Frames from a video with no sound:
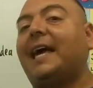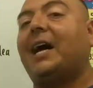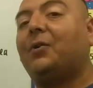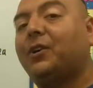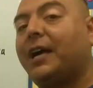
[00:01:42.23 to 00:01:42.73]

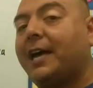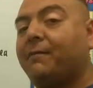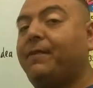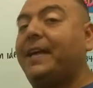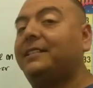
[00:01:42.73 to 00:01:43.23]
our
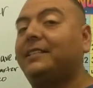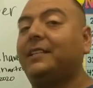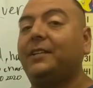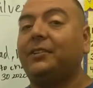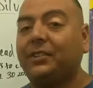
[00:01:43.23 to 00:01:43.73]
Advanced
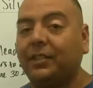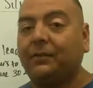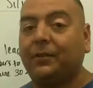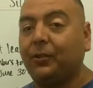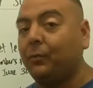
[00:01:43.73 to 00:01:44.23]
Leader
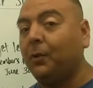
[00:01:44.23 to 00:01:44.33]
Silver,